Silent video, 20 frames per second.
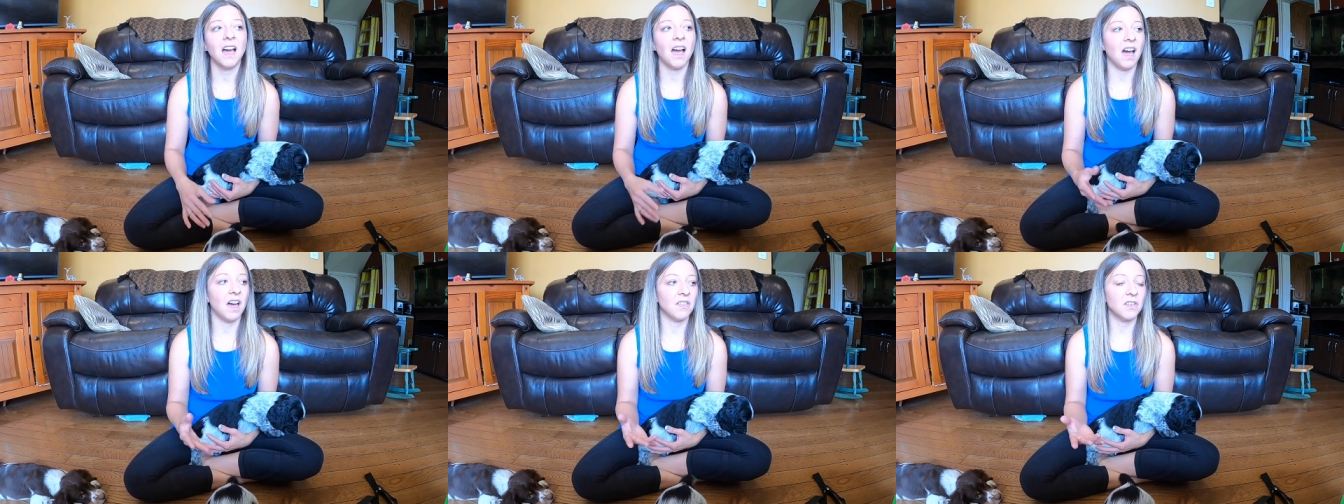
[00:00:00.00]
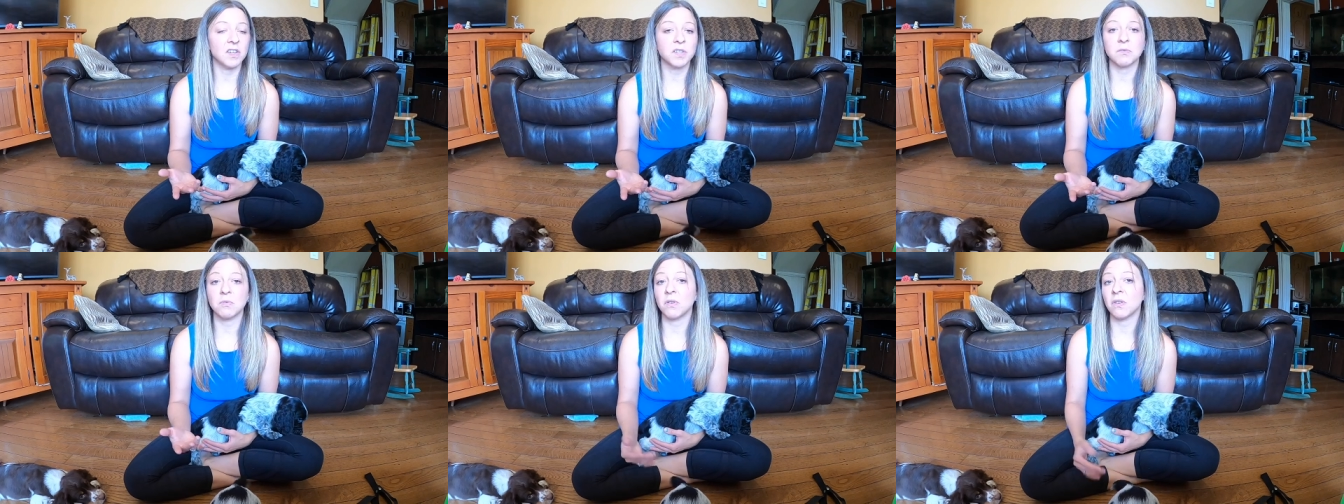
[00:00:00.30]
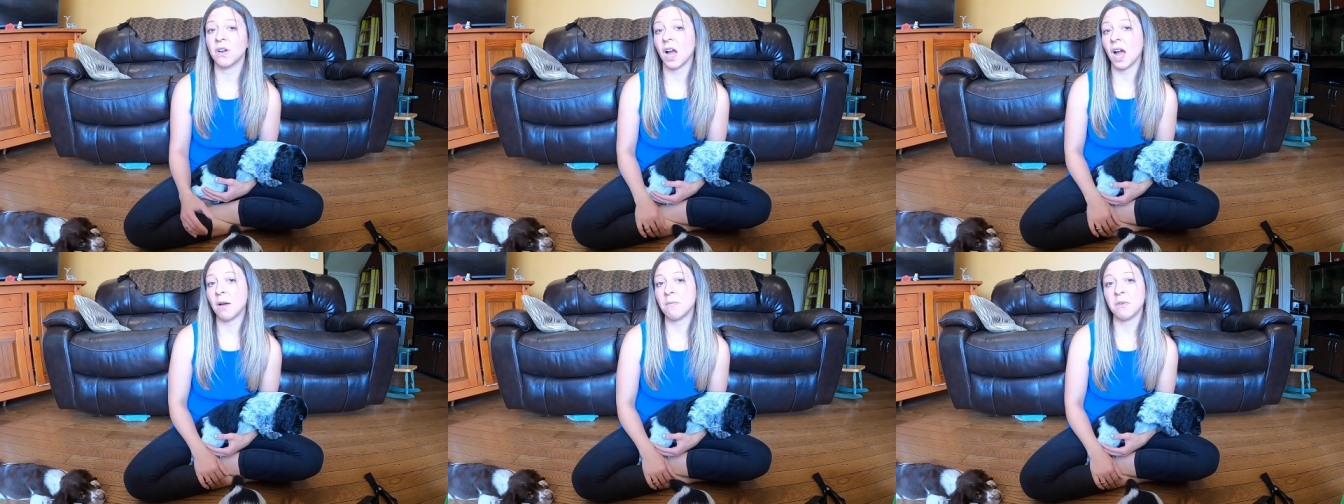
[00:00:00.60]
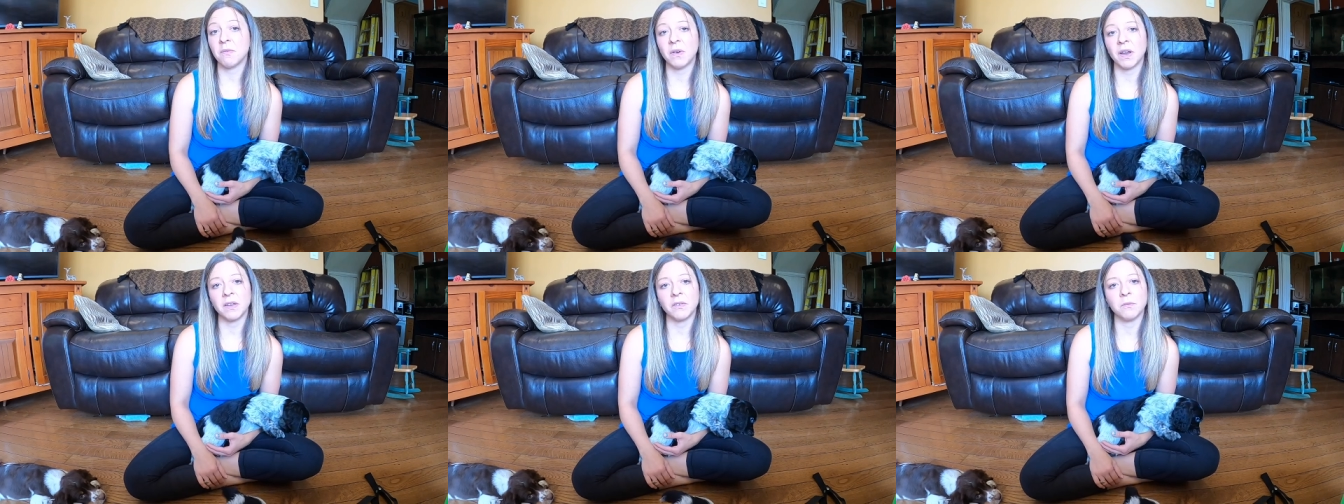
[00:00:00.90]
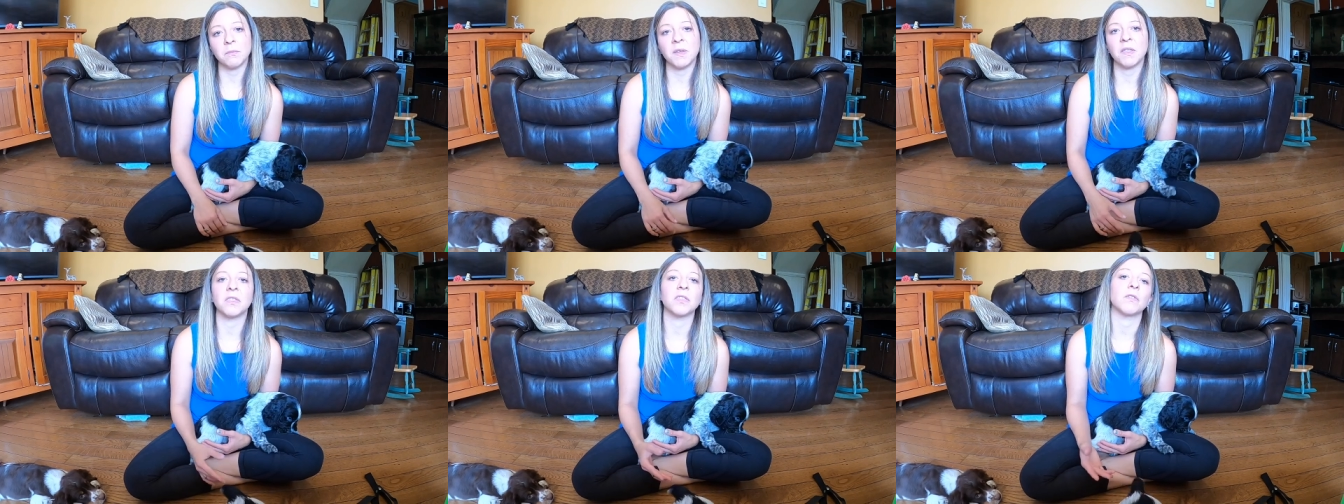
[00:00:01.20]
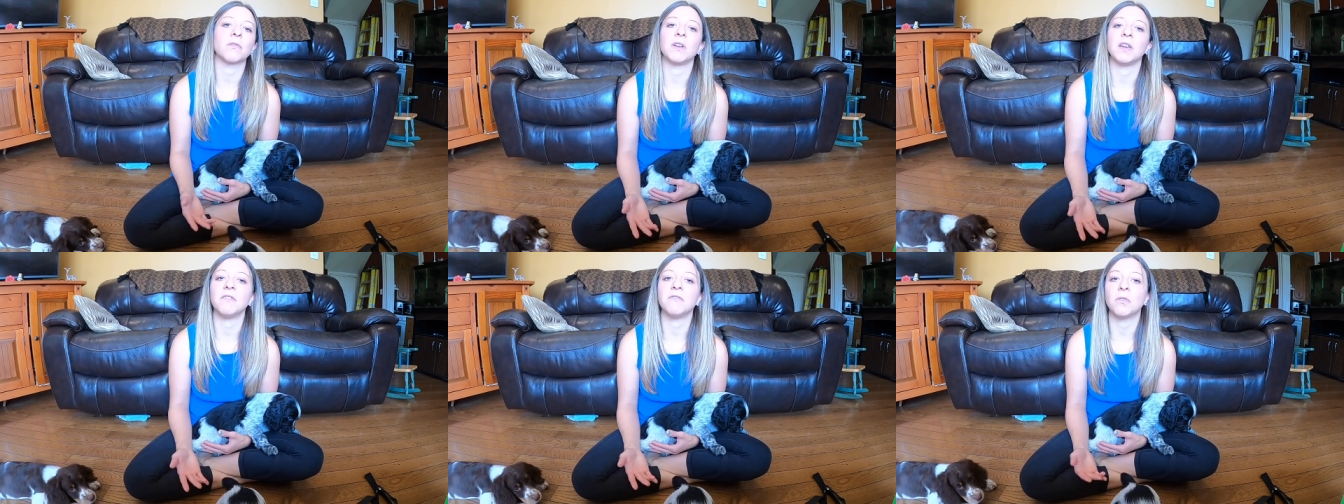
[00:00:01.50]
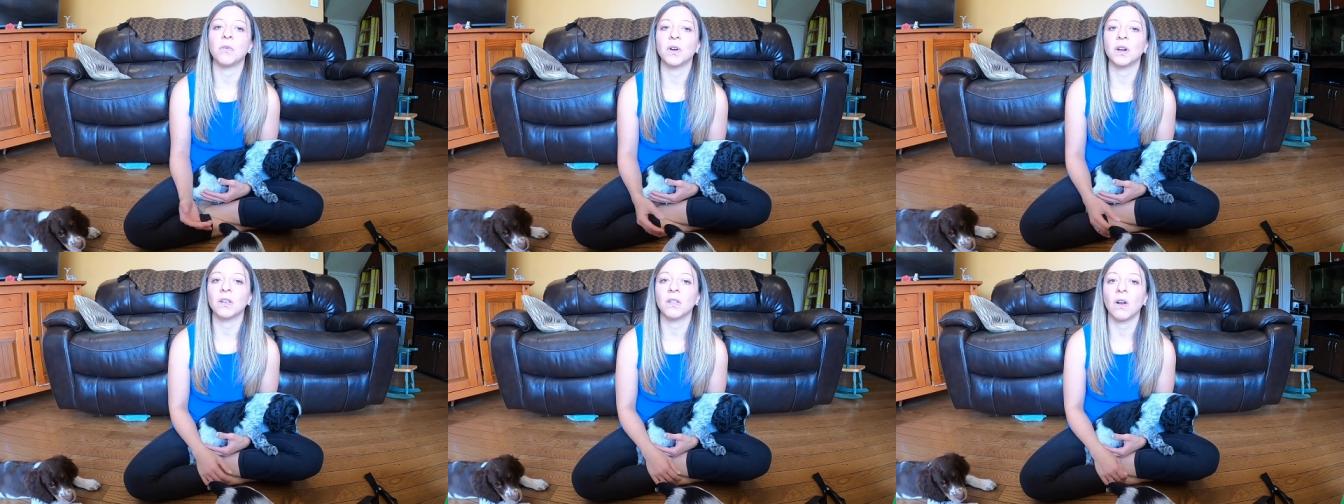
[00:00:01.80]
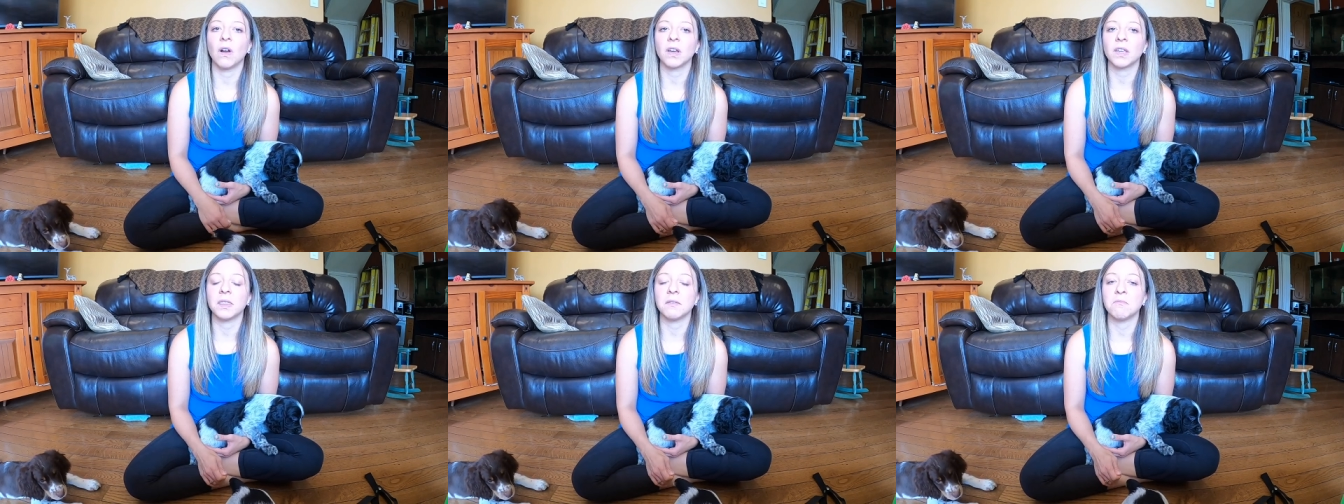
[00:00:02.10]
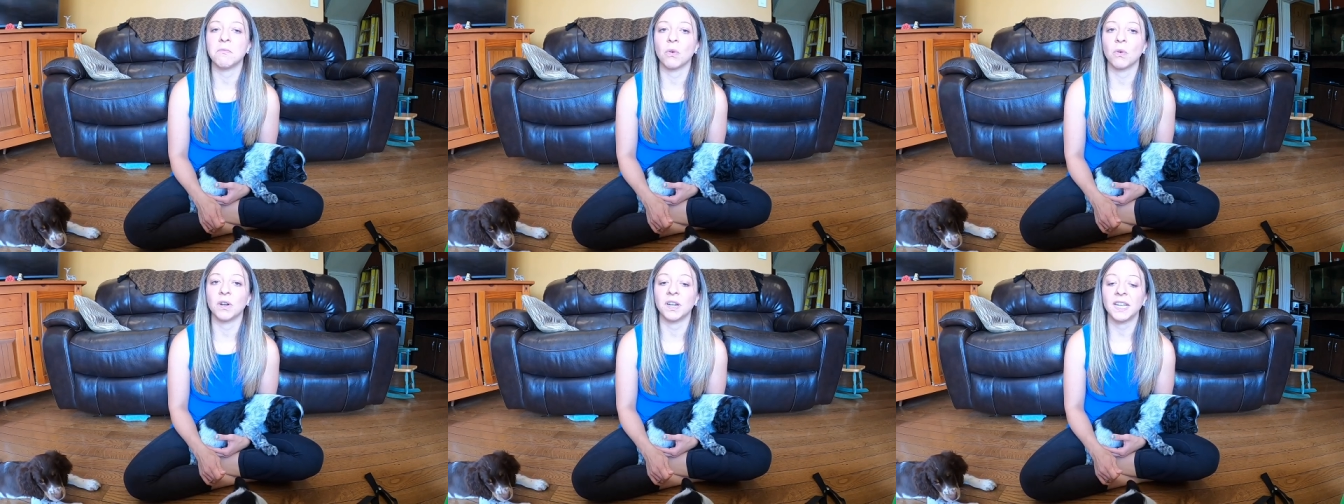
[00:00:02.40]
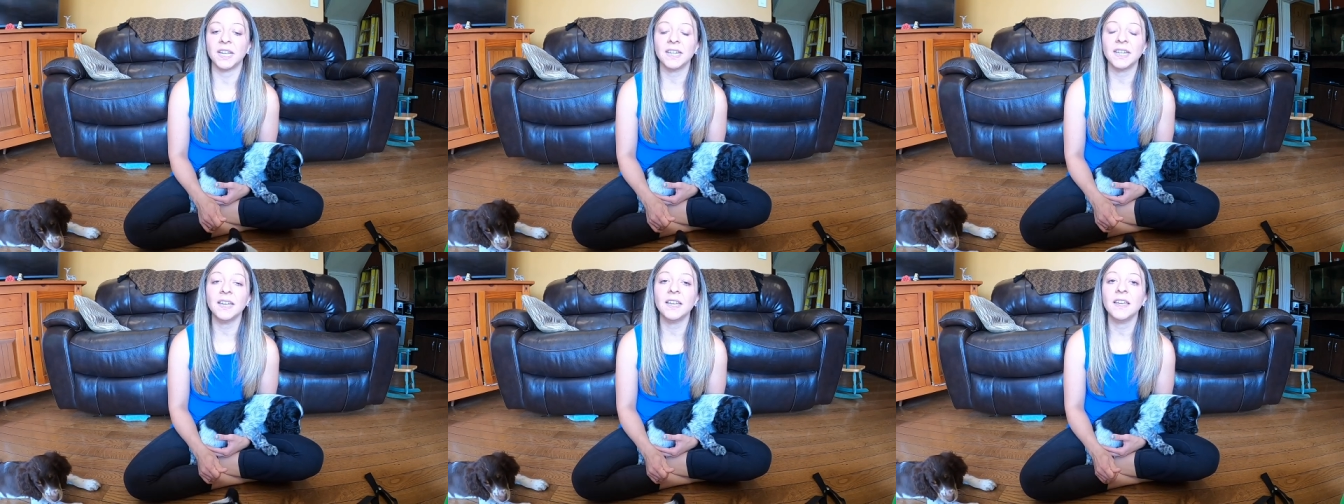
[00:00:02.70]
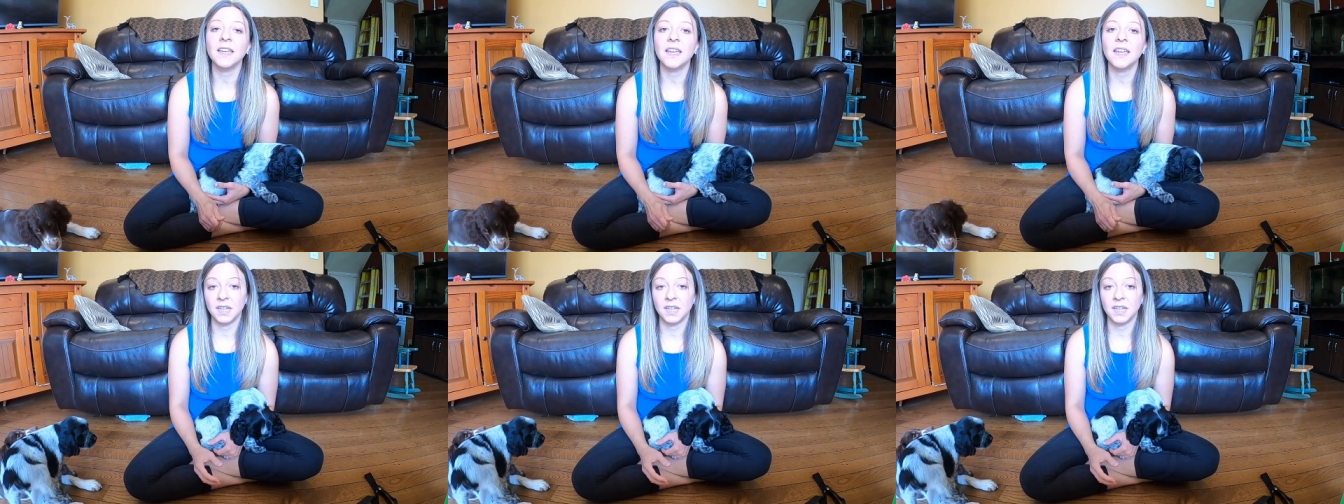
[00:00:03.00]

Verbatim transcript: Others woke up at right at three, four o'clock in the morning.